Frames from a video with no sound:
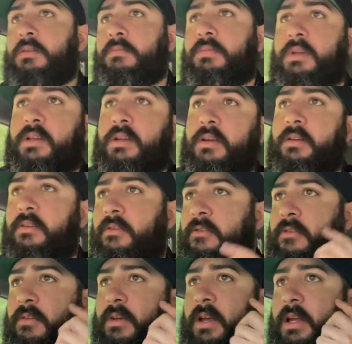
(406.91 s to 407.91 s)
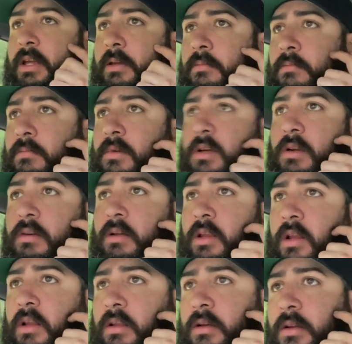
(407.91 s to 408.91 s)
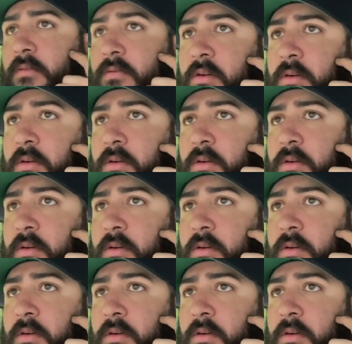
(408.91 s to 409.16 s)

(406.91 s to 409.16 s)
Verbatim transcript: because I am currently looking for